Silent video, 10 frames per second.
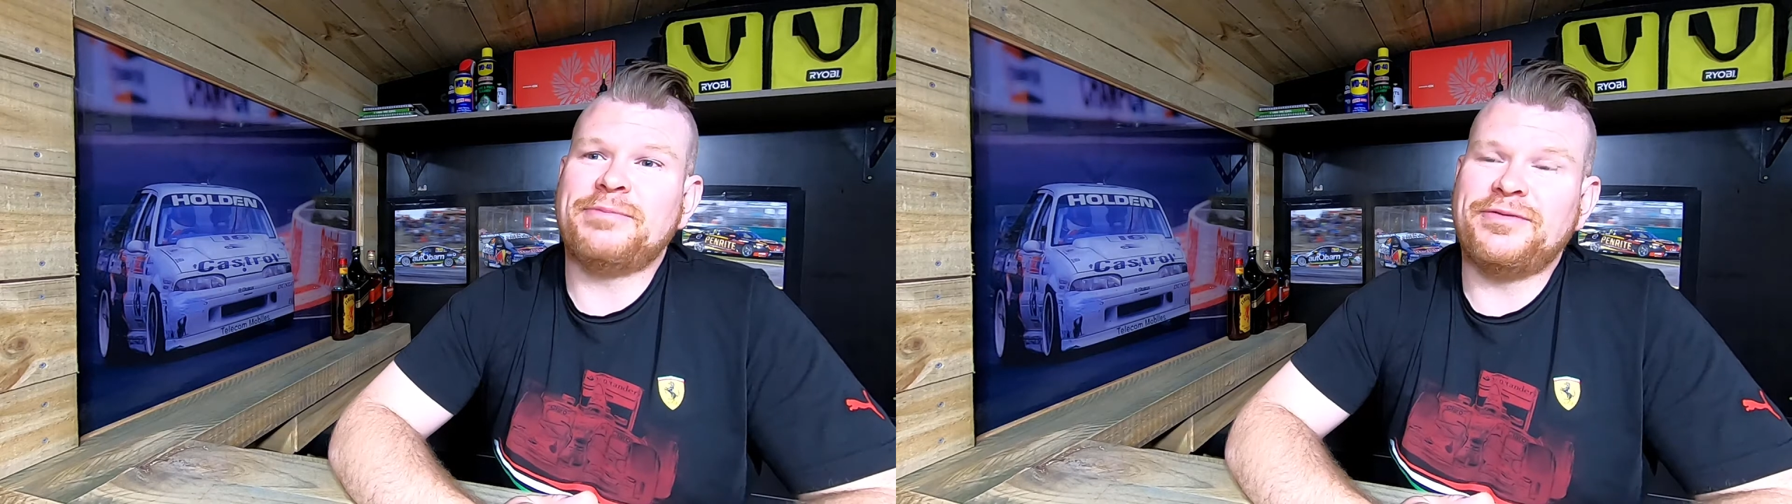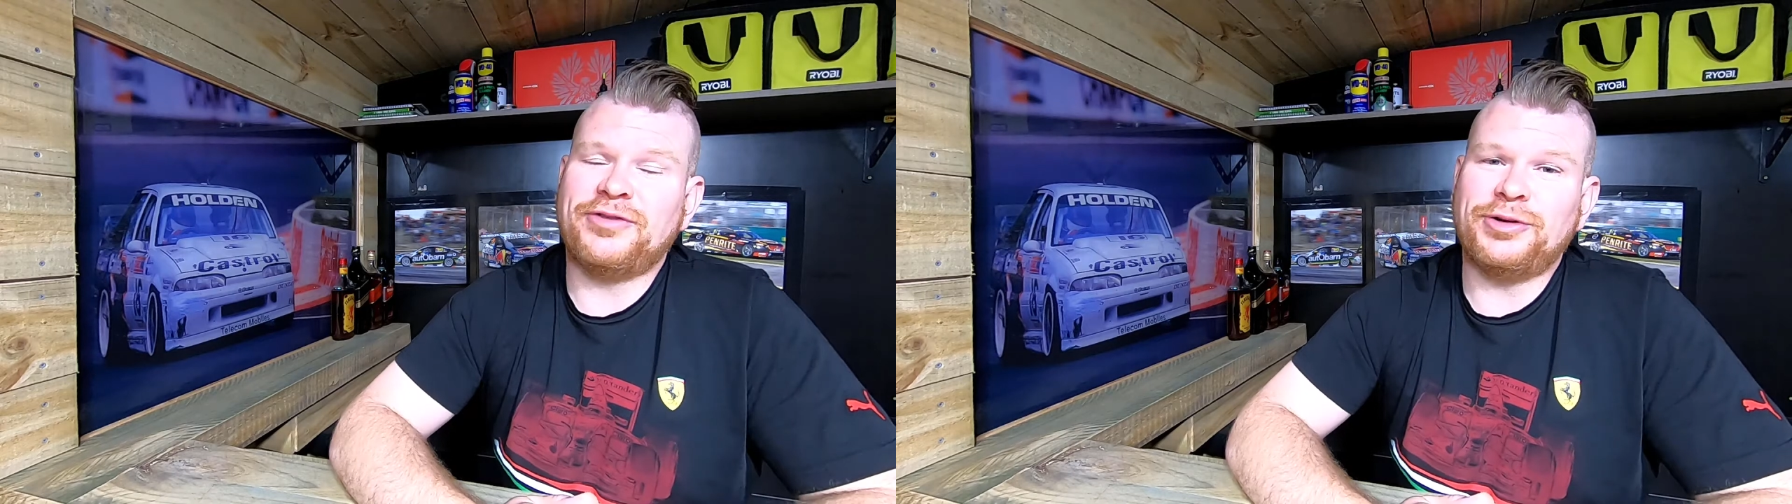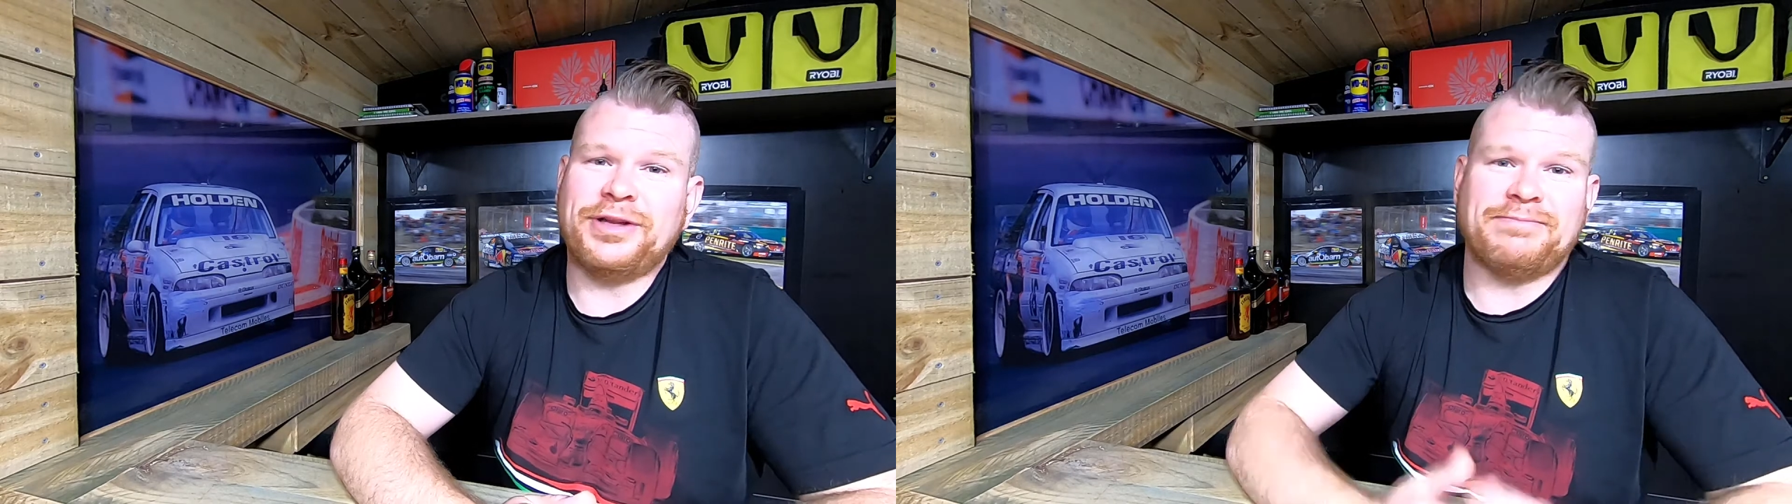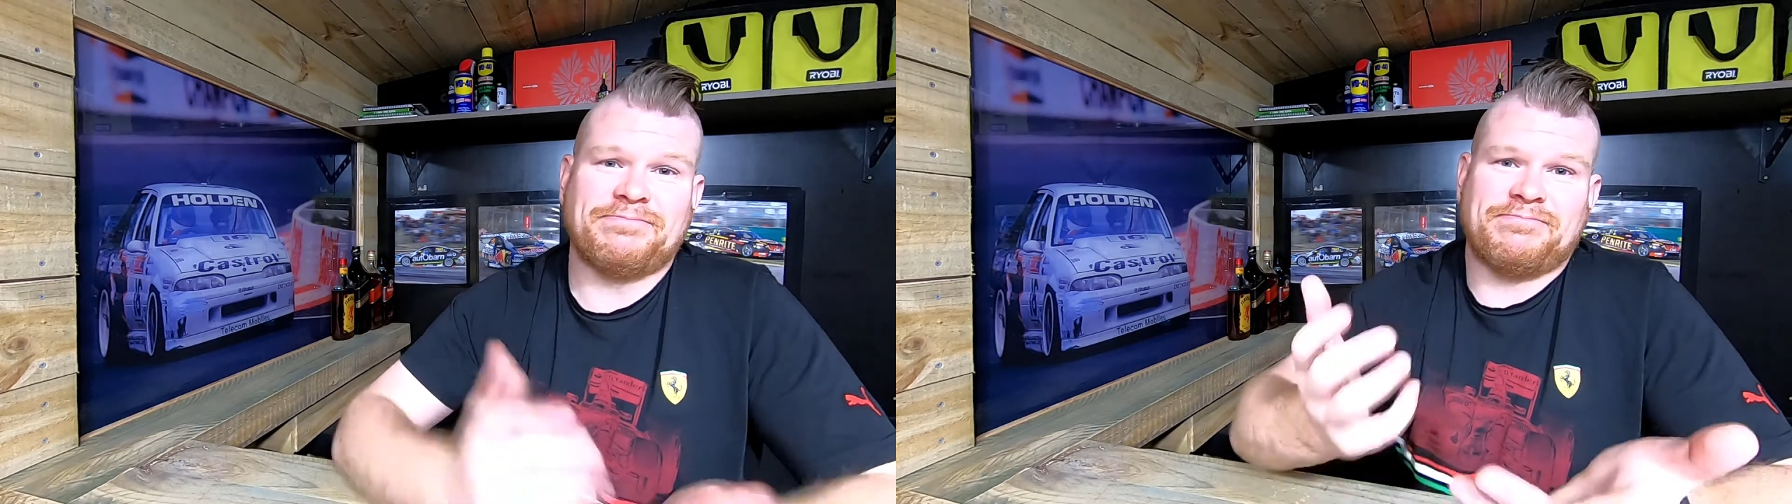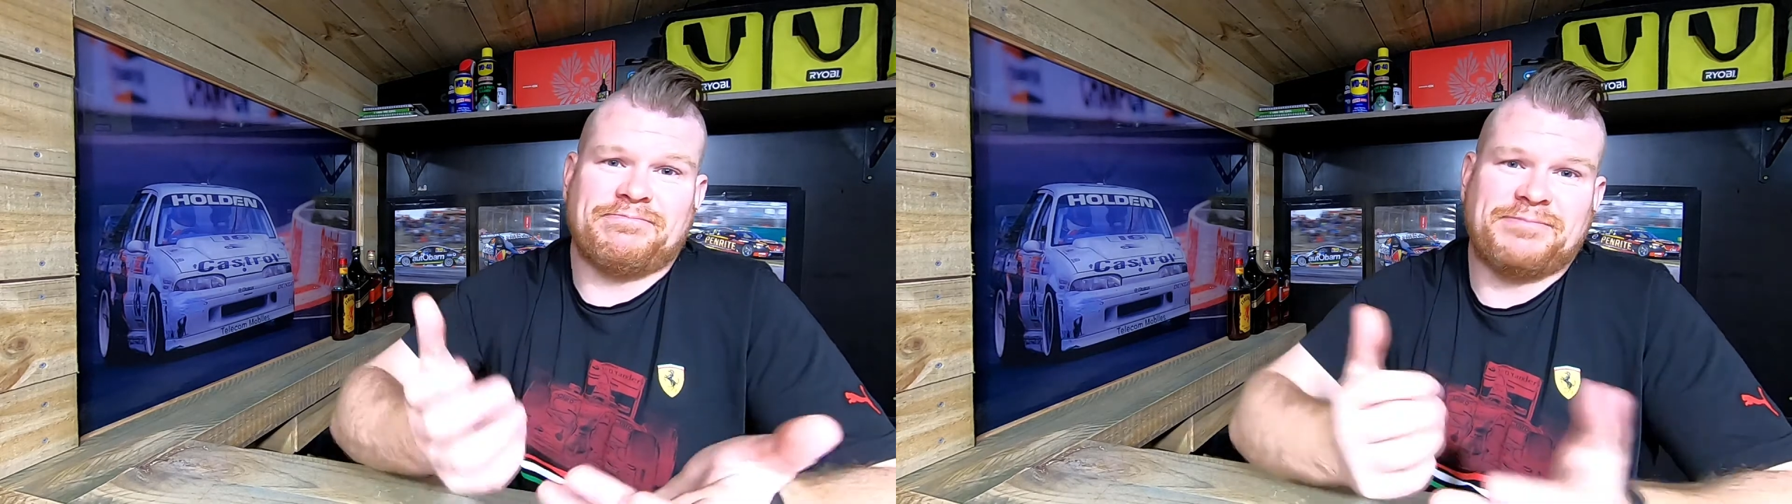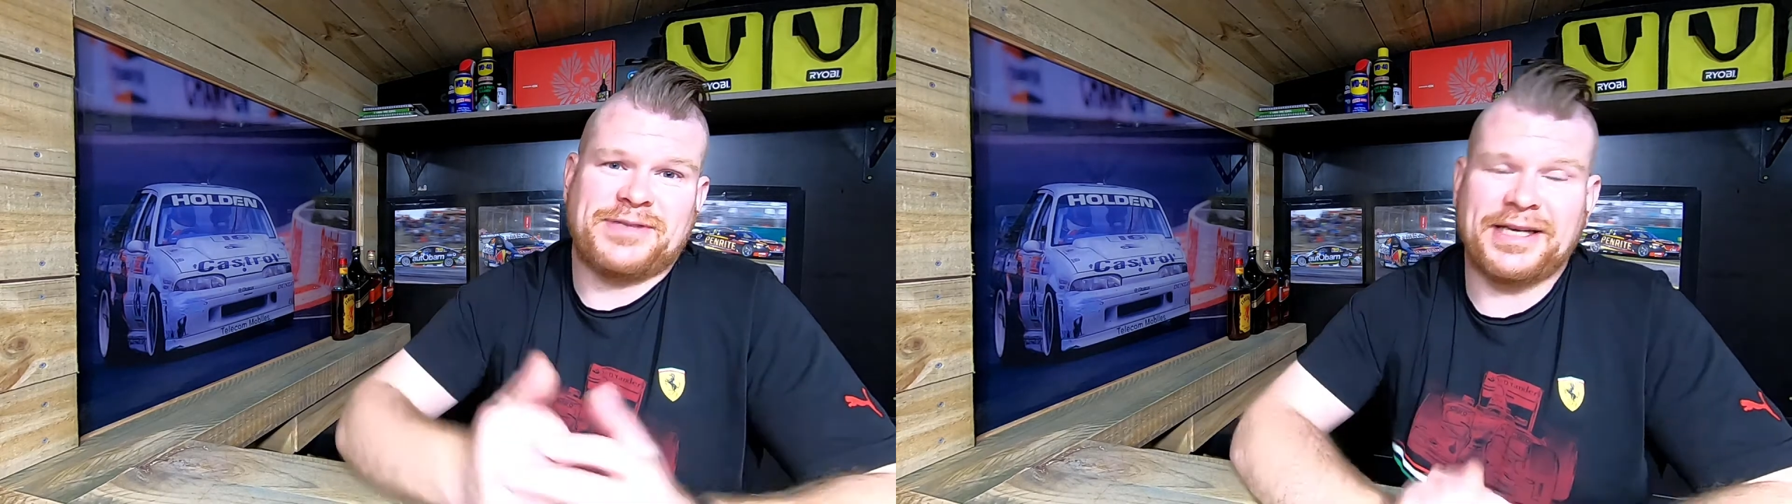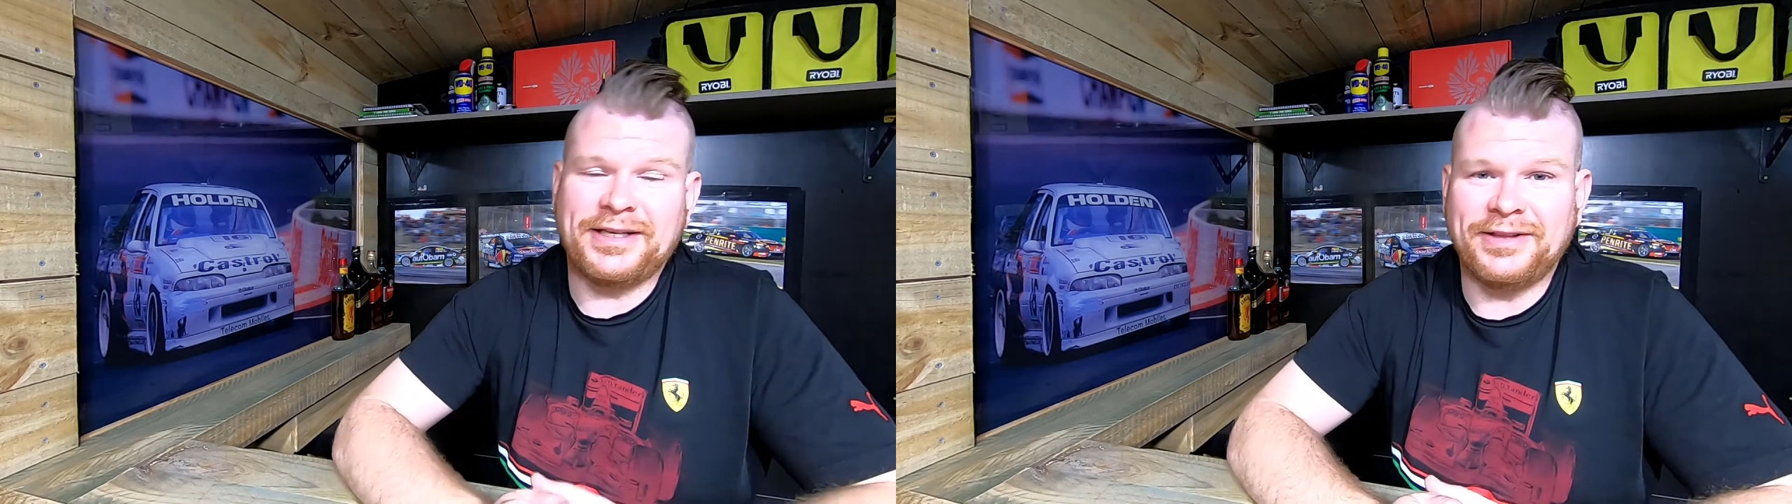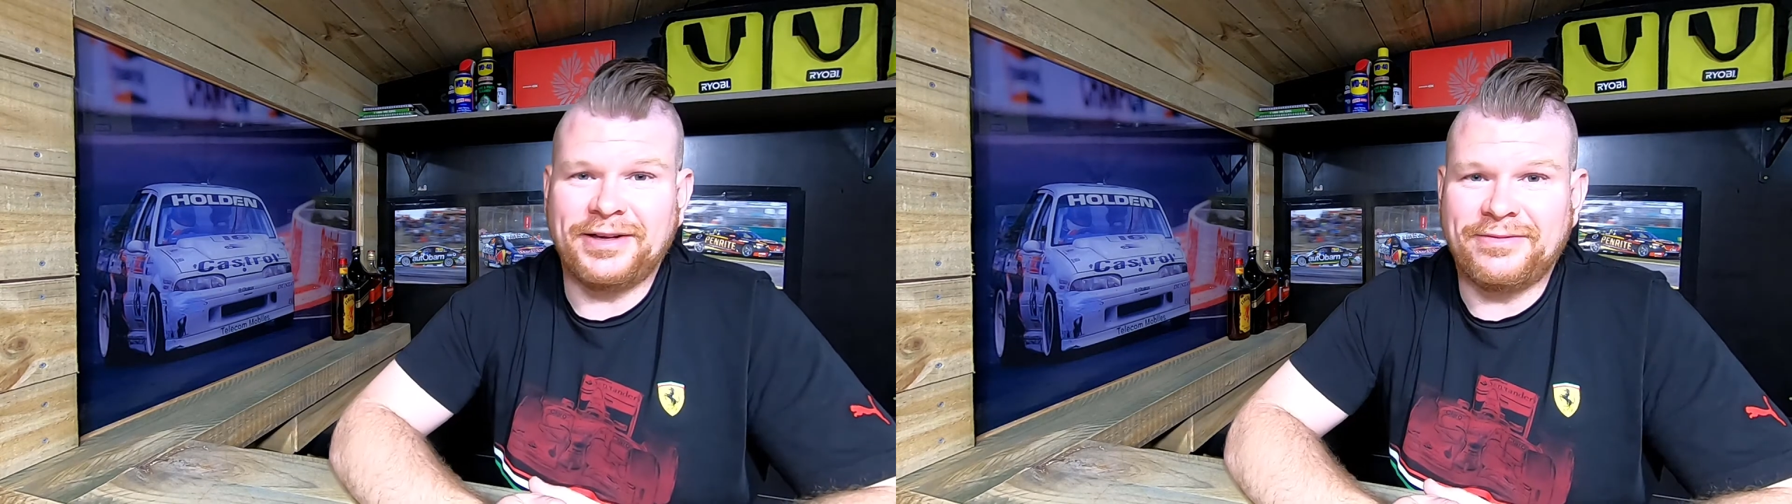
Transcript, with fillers: before the second lot